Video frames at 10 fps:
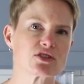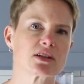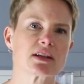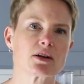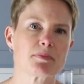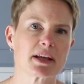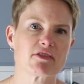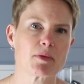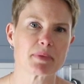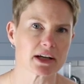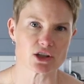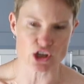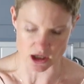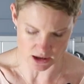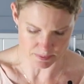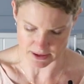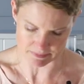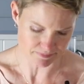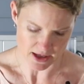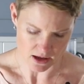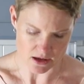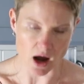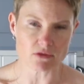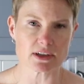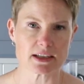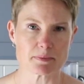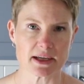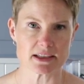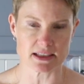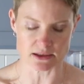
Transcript: there's a little bit of a bigger chunk, but not really a big